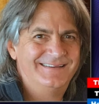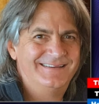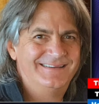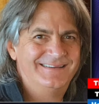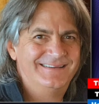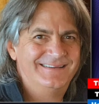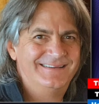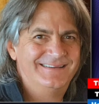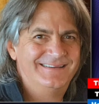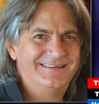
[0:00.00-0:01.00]

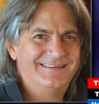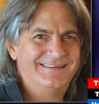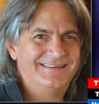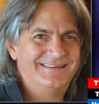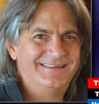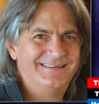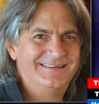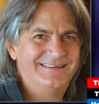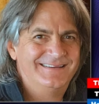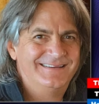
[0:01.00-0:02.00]

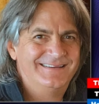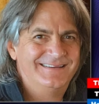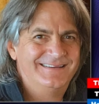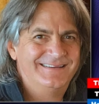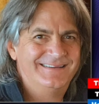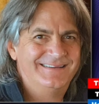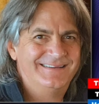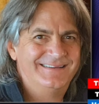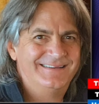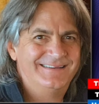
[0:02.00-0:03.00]

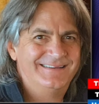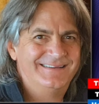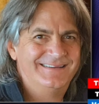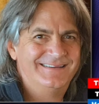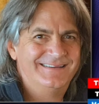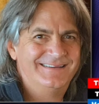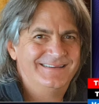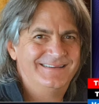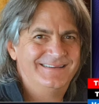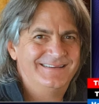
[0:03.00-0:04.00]

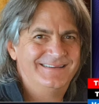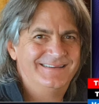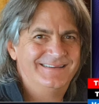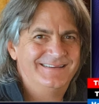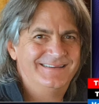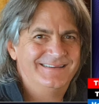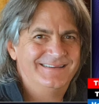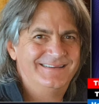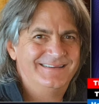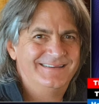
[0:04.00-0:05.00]

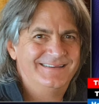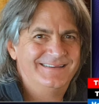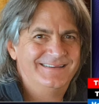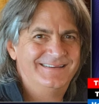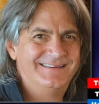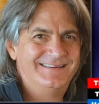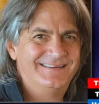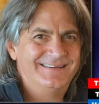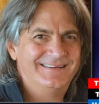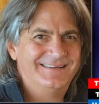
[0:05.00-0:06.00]
This person isn't speaking.